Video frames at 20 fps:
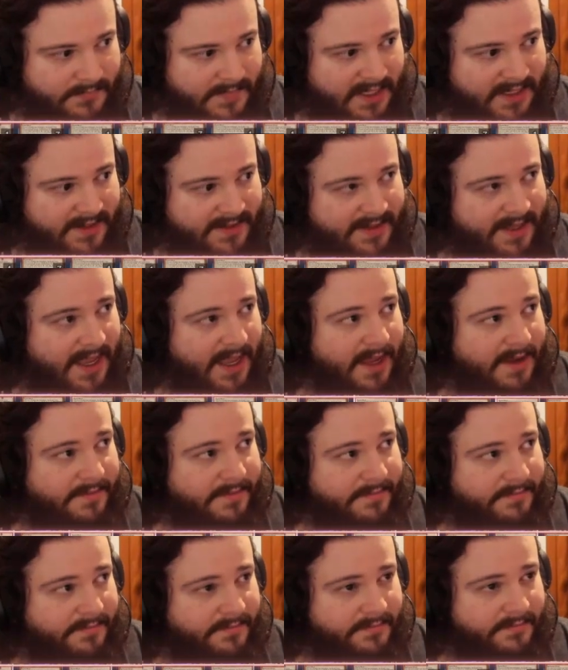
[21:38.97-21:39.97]

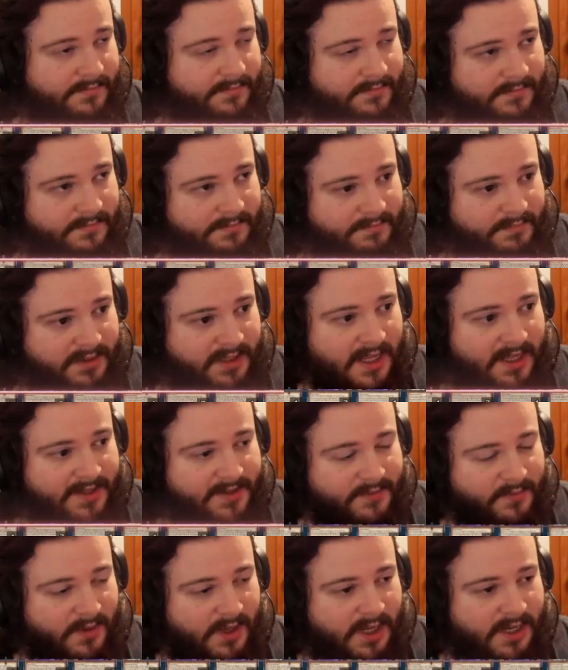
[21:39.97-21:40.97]
Instead,
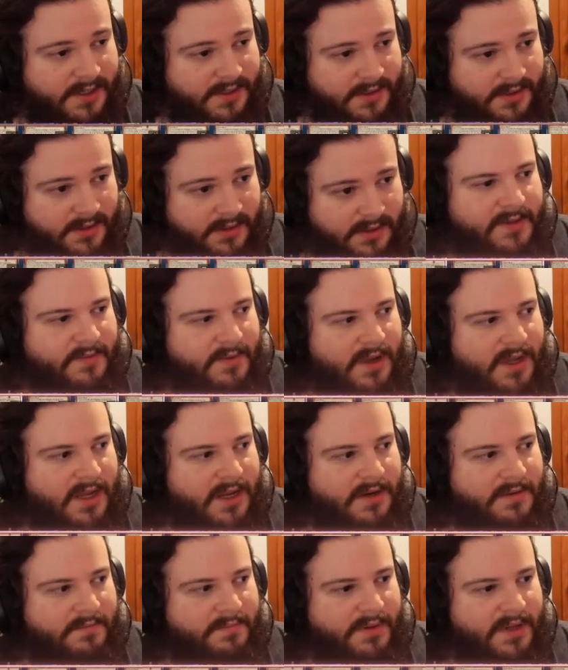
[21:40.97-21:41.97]
+1,
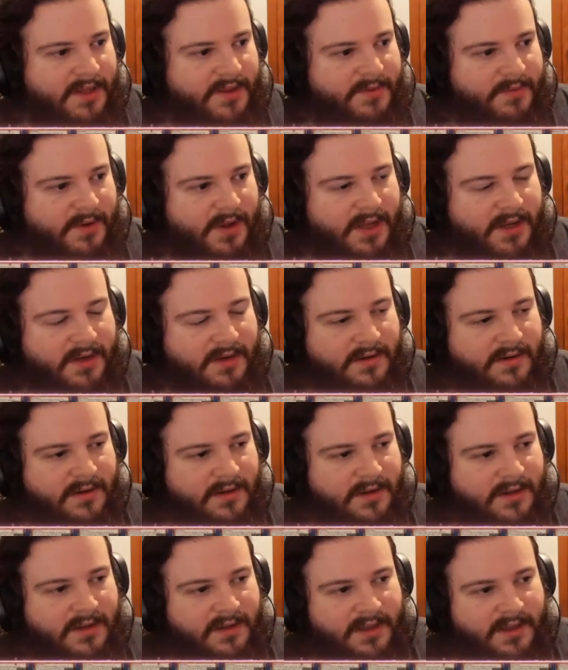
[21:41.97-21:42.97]
+1, +1,
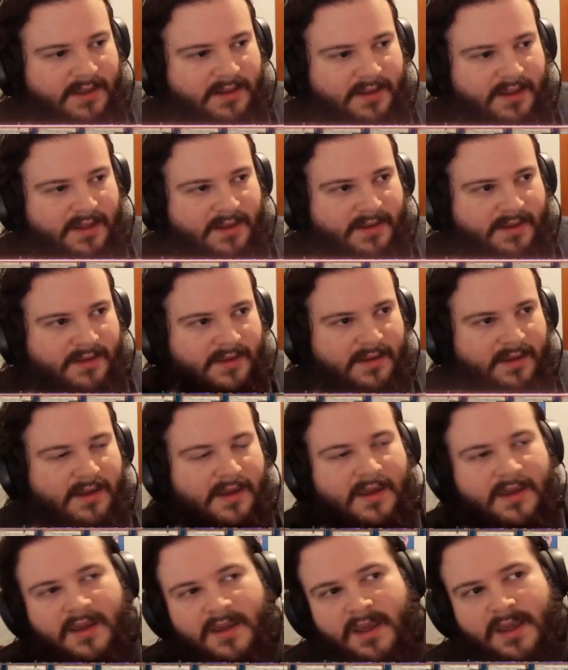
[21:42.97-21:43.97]
like this.
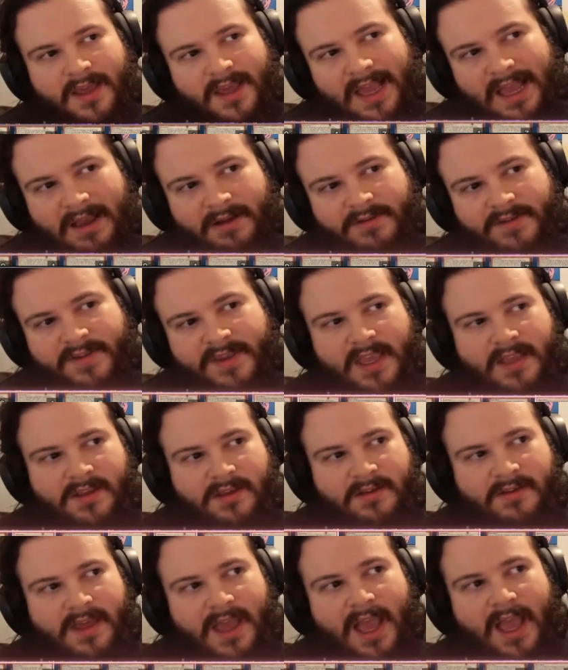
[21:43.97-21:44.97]
I would say
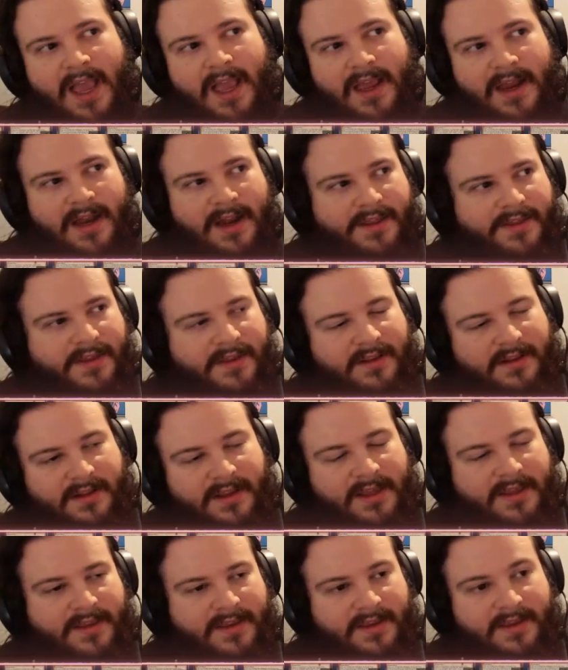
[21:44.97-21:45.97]
do that, and I think the
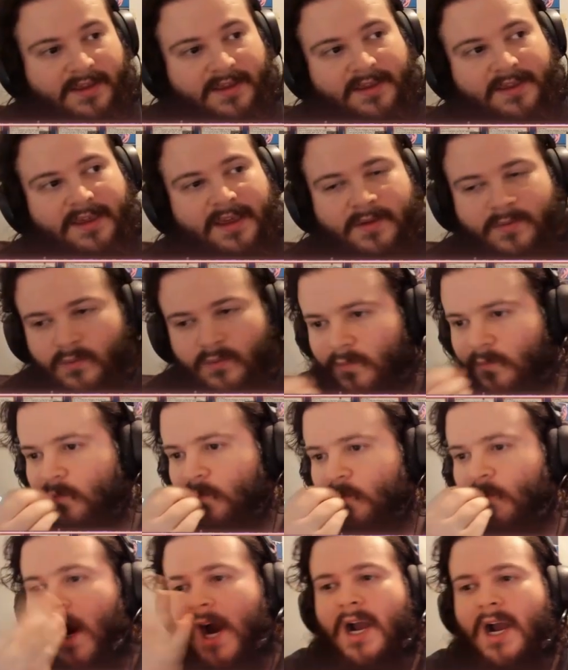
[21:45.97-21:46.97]
list is
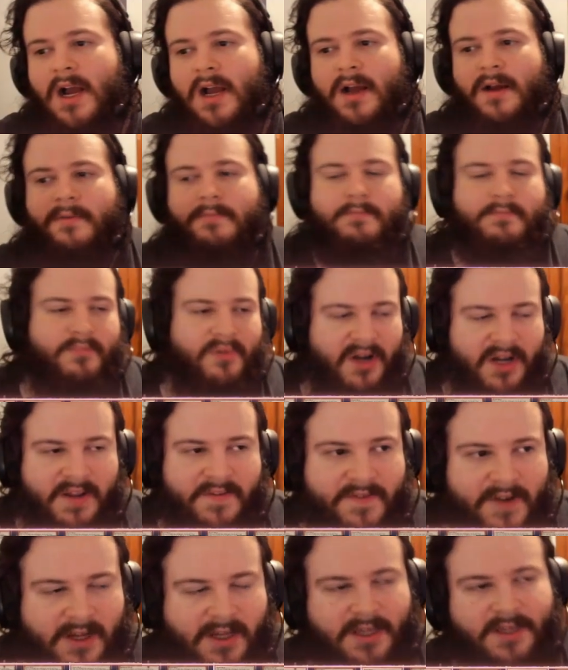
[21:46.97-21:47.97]
pretty
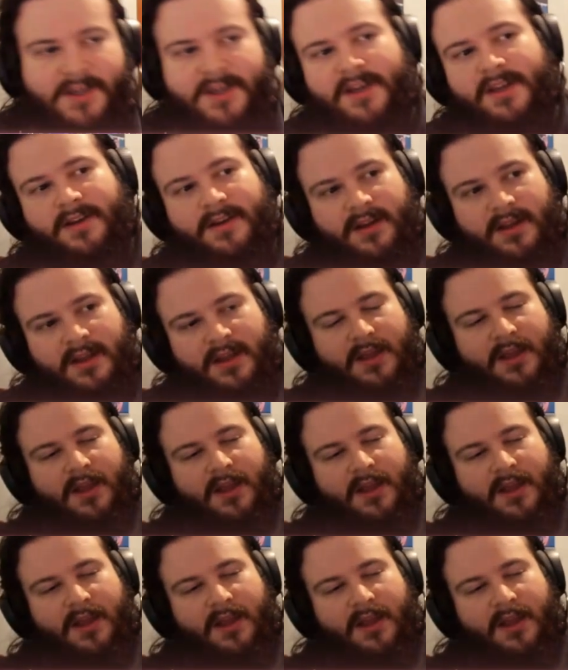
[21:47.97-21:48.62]
fucking good.